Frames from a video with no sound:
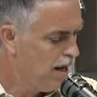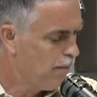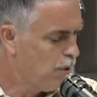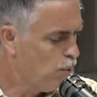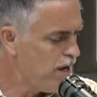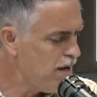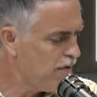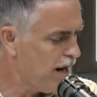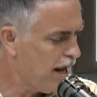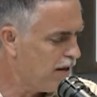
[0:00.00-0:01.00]
I mean, we
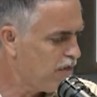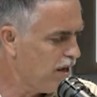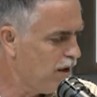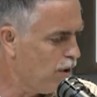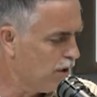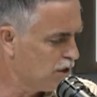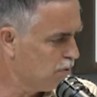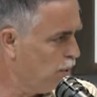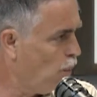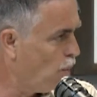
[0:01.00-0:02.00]
even had a thing called
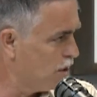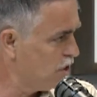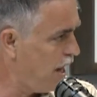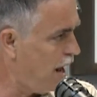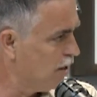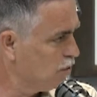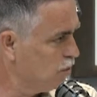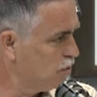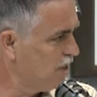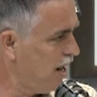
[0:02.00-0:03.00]
Explorer Scouts,
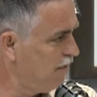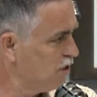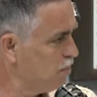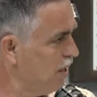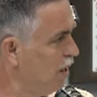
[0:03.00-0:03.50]
which was kind of a spinoff.